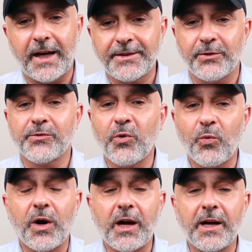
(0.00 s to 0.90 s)
I don't know
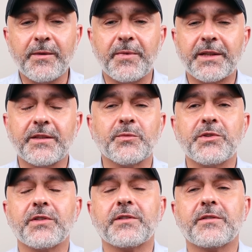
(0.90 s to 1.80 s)
why, but this
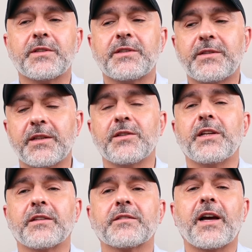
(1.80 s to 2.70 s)
one just didn't
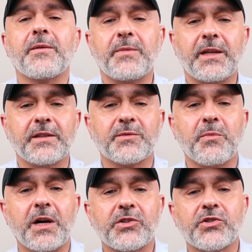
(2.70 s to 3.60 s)
excite me as
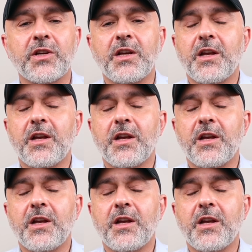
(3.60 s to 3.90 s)
much.